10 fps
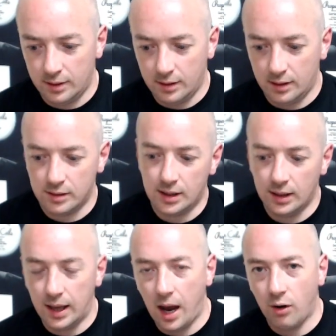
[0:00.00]
until
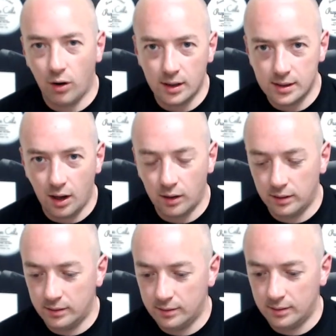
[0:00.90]
the error has
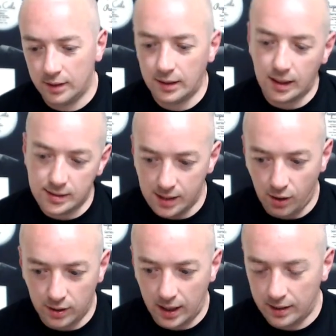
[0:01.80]
gone, and then start
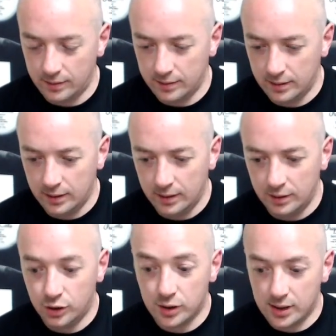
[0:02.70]
again.
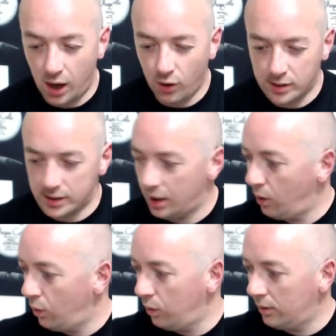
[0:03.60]
Just start
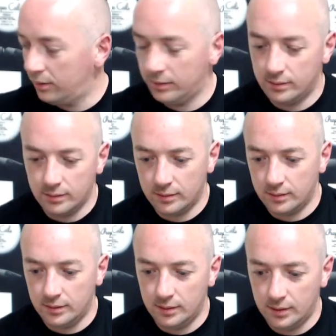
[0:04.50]
slow
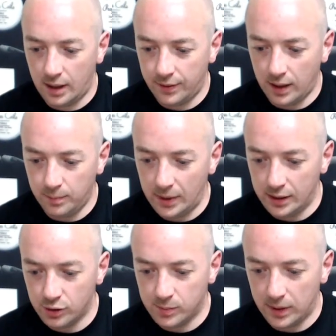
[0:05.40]
and then build
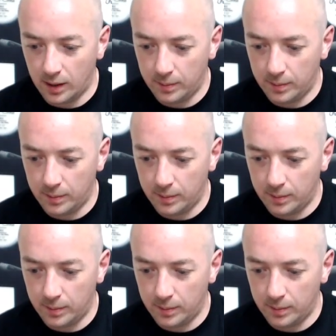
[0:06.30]
your speed up.